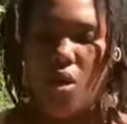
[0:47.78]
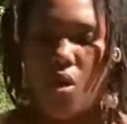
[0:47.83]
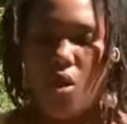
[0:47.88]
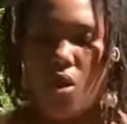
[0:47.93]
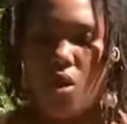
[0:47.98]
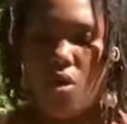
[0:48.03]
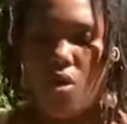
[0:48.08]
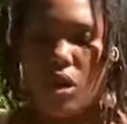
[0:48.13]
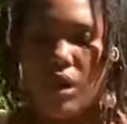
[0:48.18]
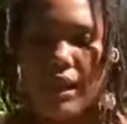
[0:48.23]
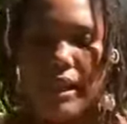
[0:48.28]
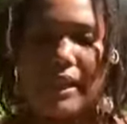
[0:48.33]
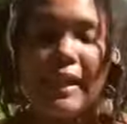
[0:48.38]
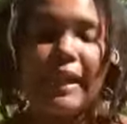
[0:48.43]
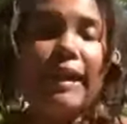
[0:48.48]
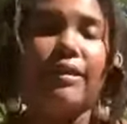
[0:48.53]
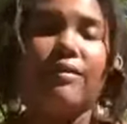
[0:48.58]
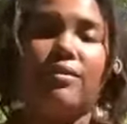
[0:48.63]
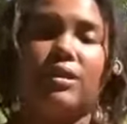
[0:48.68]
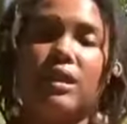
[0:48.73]
called
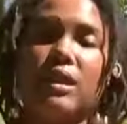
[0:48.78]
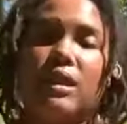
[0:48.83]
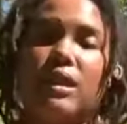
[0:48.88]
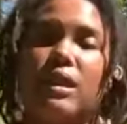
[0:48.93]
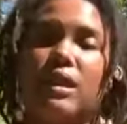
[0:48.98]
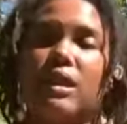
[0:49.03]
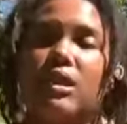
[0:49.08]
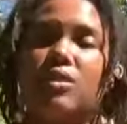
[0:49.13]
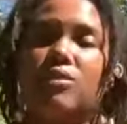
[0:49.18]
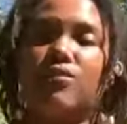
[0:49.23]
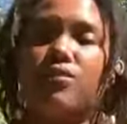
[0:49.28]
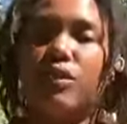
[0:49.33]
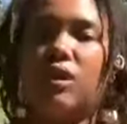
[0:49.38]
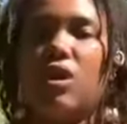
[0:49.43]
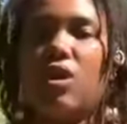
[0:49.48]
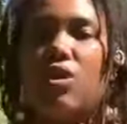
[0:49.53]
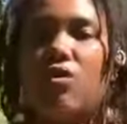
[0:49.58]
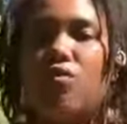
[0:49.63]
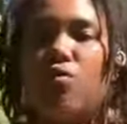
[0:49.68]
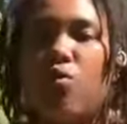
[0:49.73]
Clarity Give
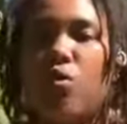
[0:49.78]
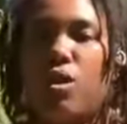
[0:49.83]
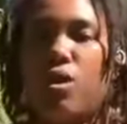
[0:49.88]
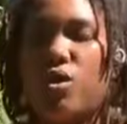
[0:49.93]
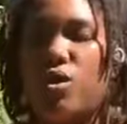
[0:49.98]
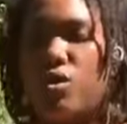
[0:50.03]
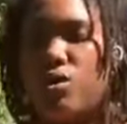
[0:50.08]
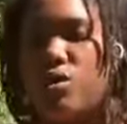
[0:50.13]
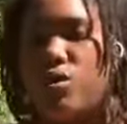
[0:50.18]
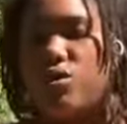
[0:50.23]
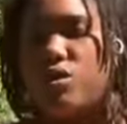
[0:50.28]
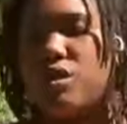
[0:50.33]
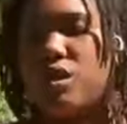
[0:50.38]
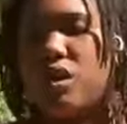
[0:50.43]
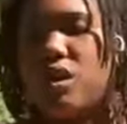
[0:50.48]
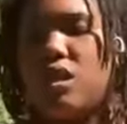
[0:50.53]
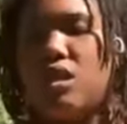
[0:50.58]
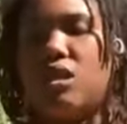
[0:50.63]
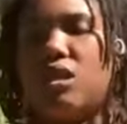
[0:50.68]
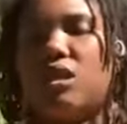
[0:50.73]
Love Words.
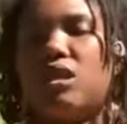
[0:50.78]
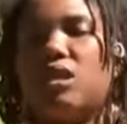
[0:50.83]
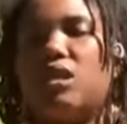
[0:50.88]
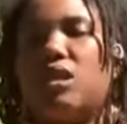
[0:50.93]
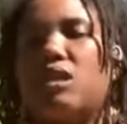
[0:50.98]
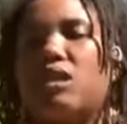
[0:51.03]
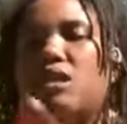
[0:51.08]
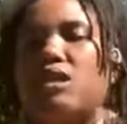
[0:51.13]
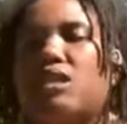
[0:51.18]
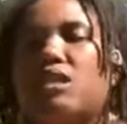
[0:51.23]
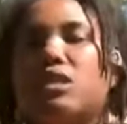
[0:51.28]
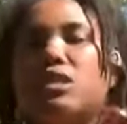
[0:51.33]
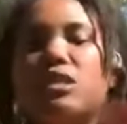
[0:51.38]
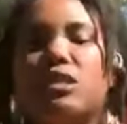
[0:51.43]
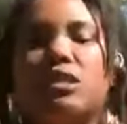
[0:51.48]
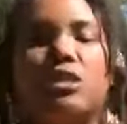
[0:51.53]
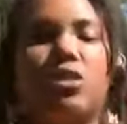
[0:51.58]
And again, this